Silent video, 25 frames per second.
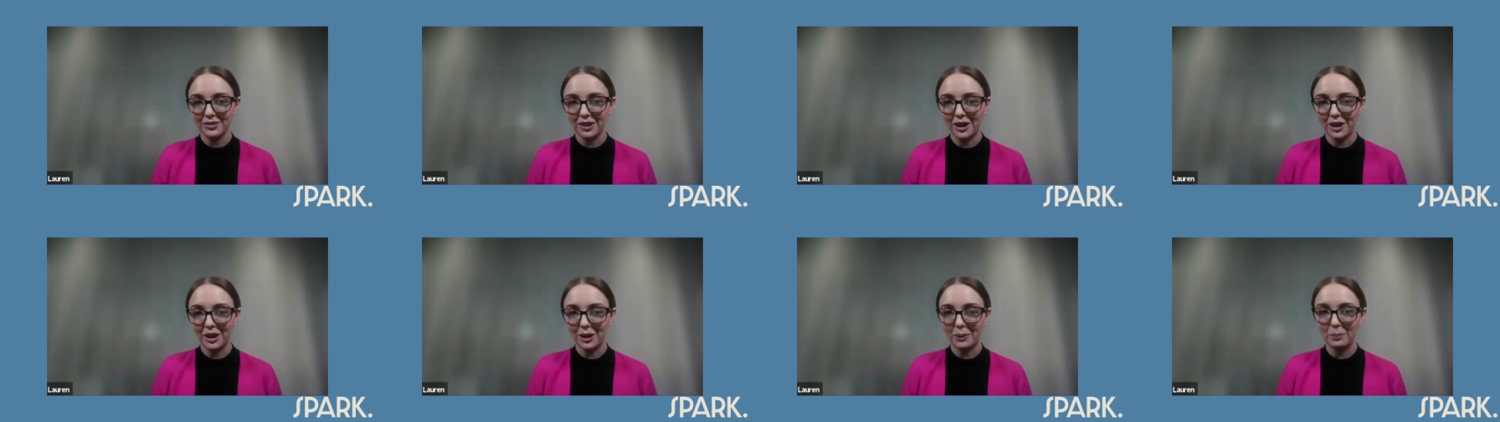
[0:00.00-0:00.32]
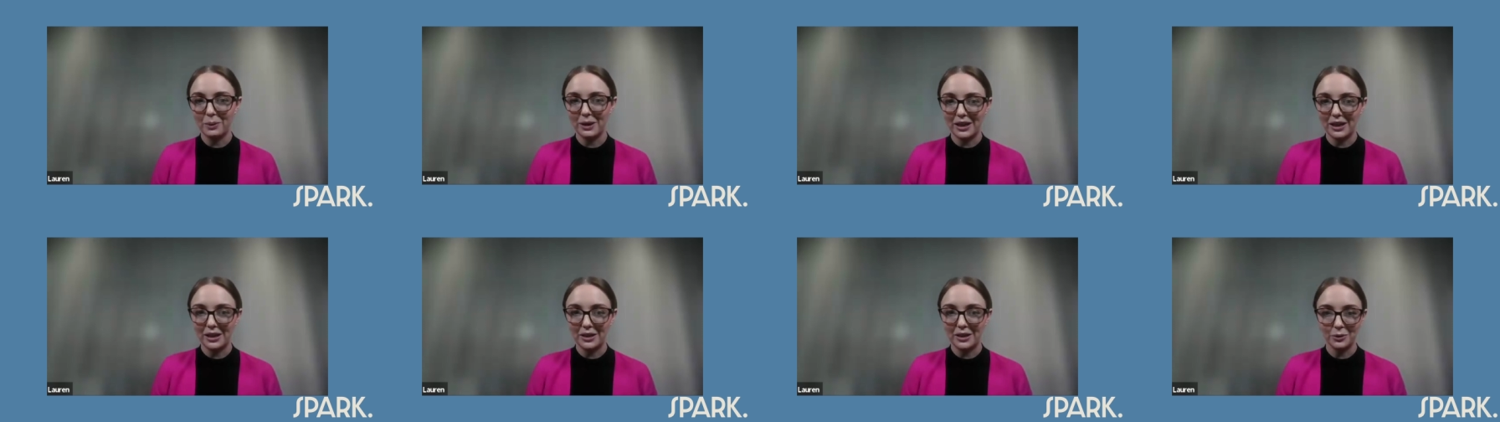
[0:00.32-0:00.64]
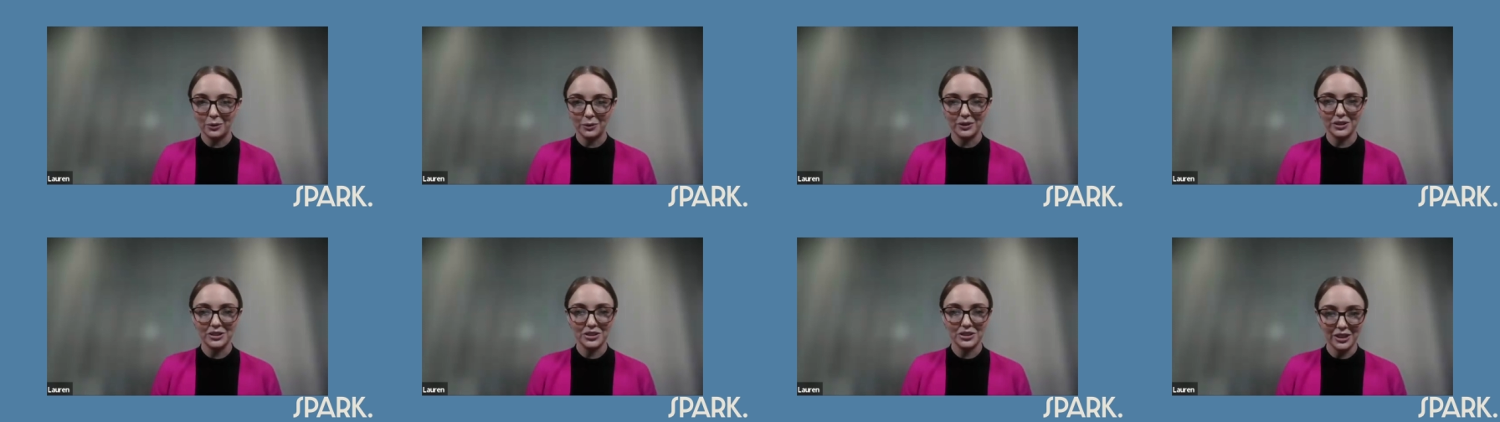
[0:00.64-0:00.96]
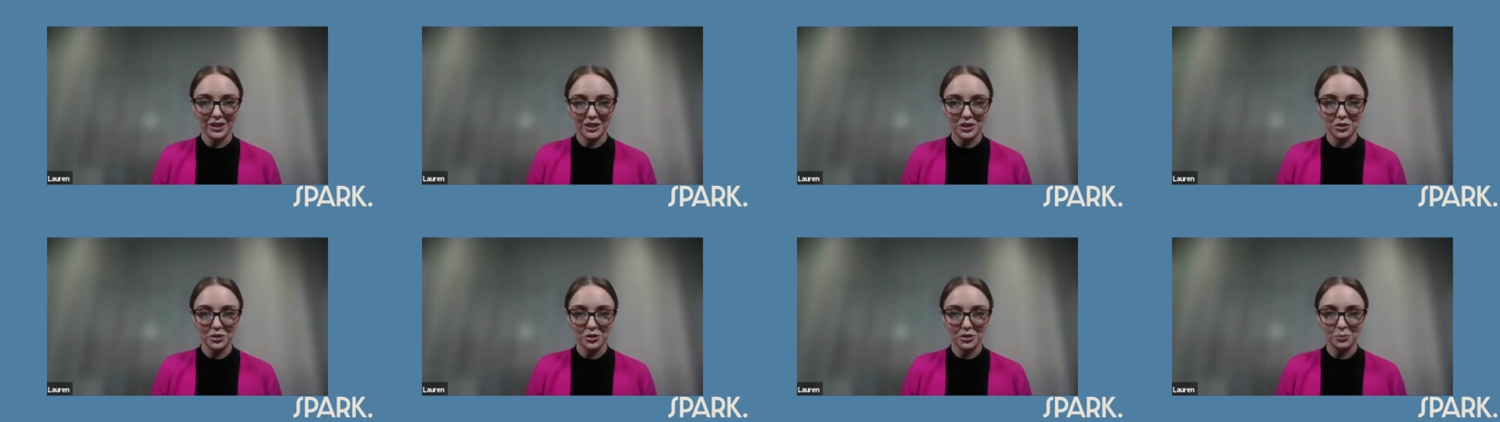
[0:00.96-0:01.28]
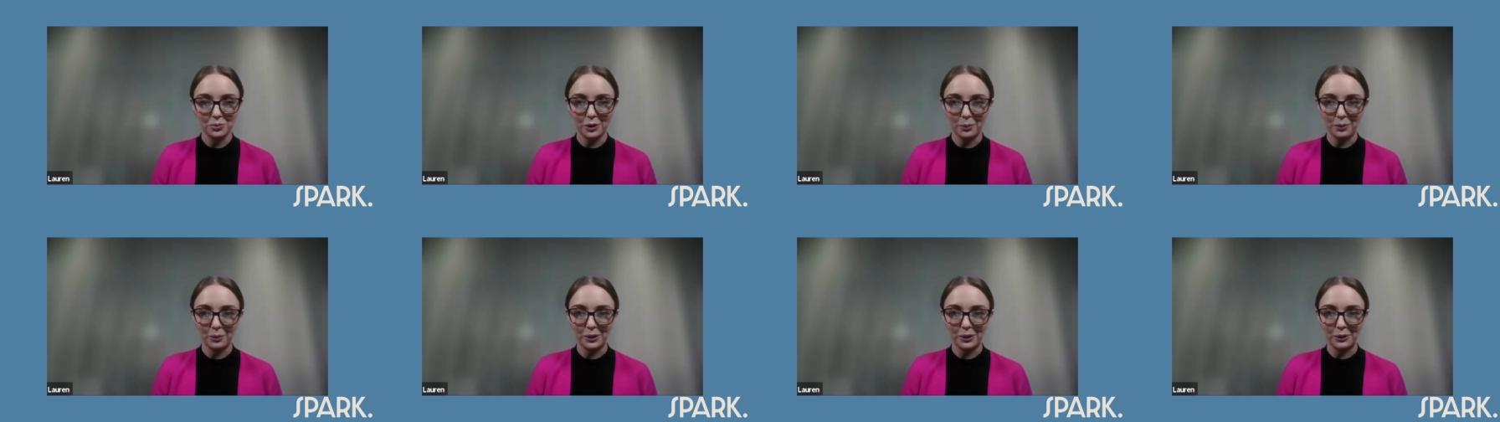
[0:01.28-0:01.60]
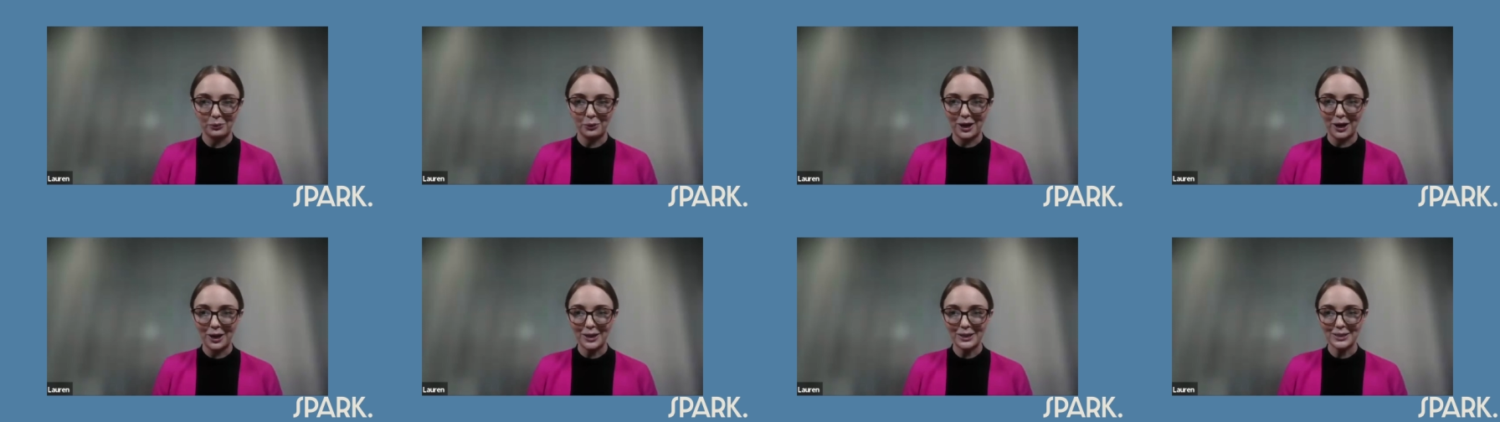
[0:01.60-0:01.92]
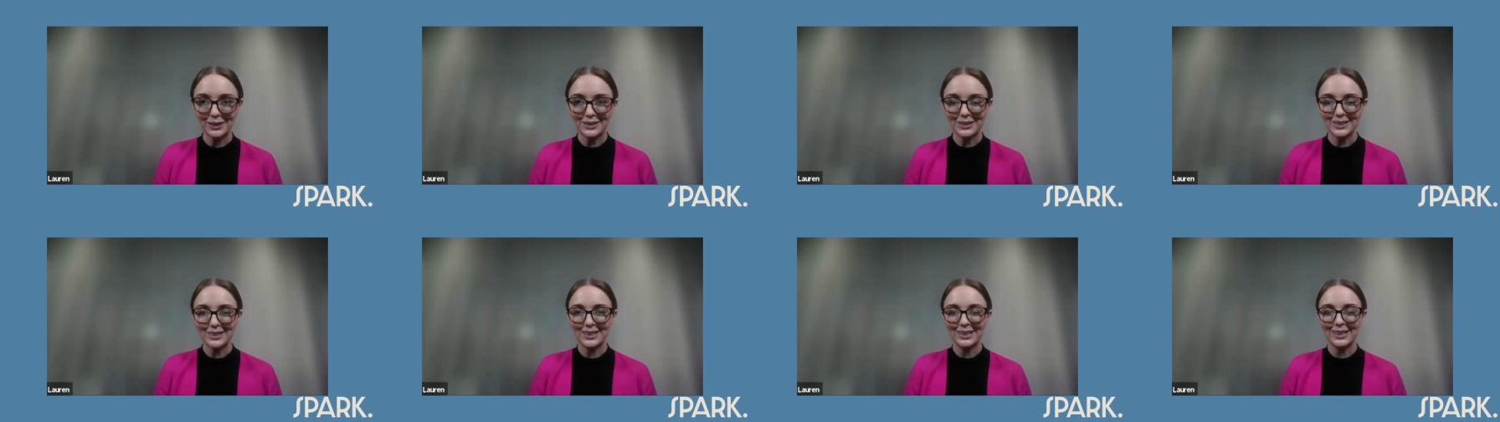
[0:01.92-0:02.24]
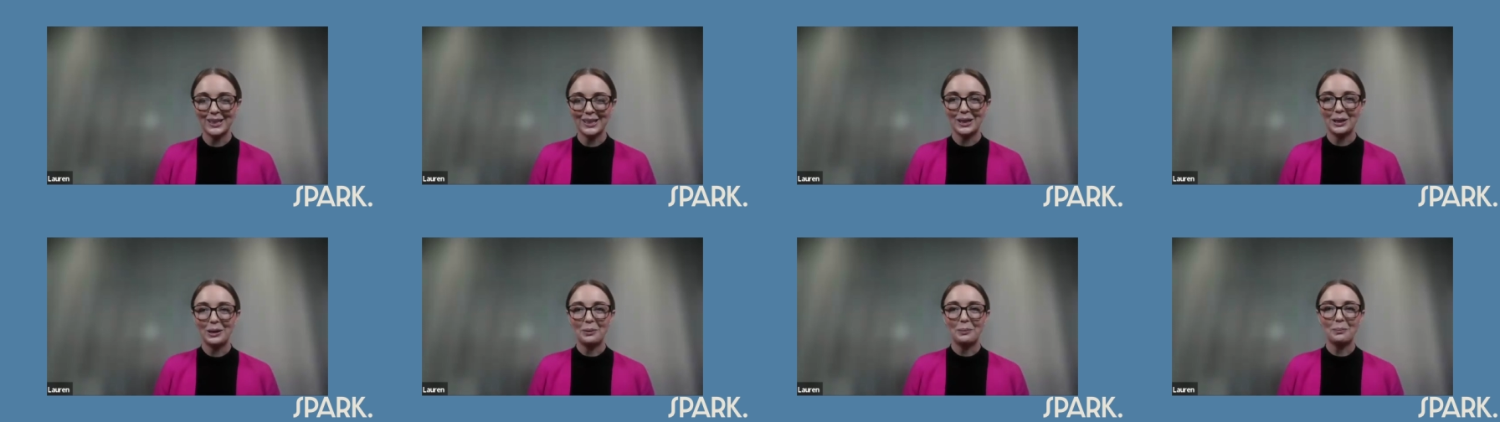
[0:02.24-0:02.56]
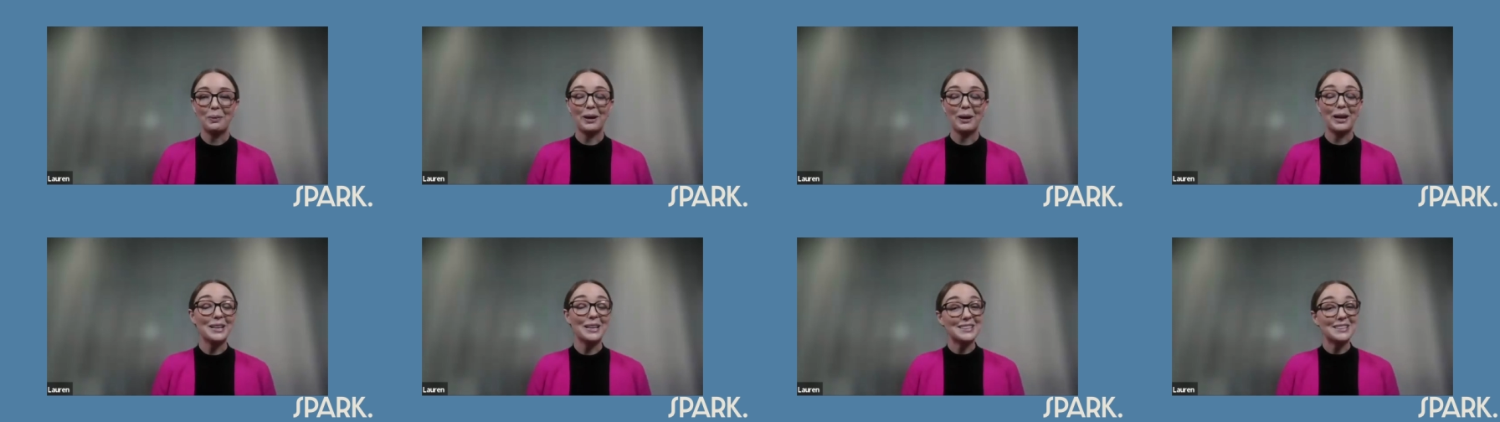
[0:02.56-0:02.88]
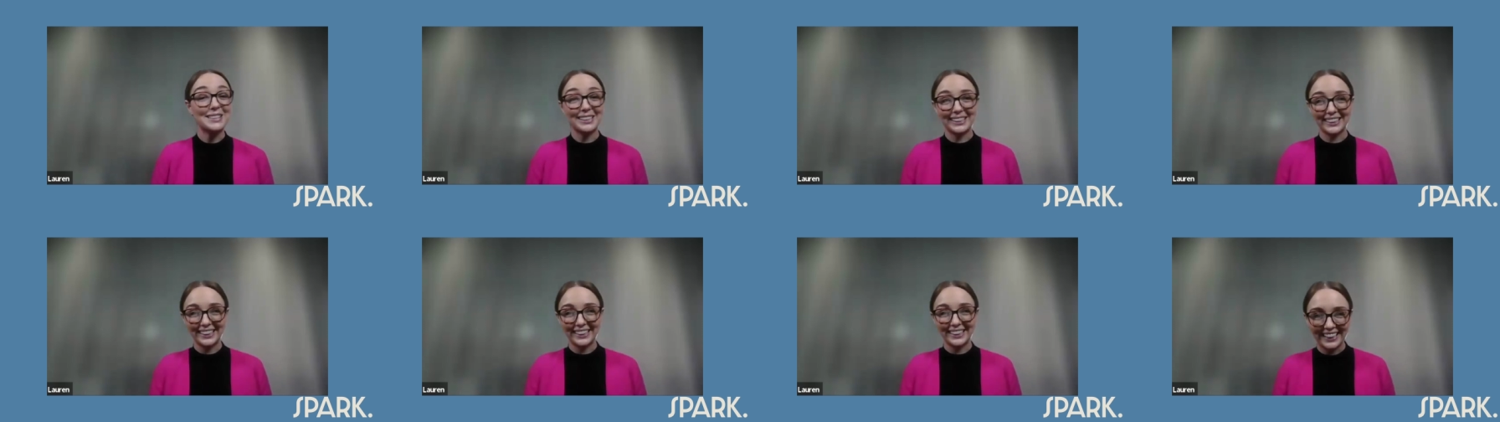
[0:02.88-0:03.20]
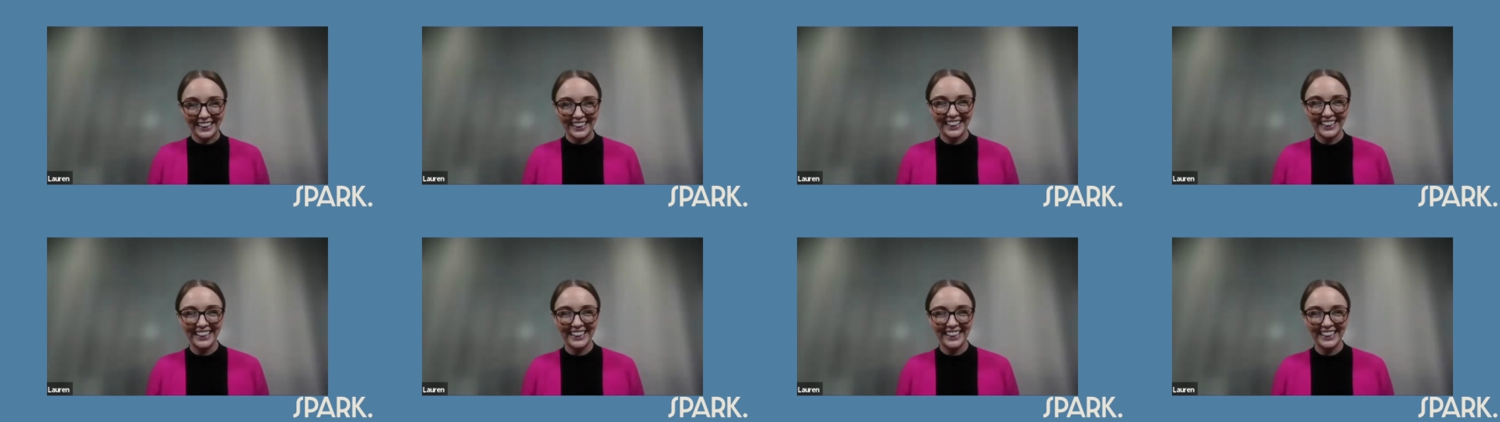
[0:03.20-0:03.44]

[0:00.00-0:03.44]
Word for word: IP or intellectual property rights basically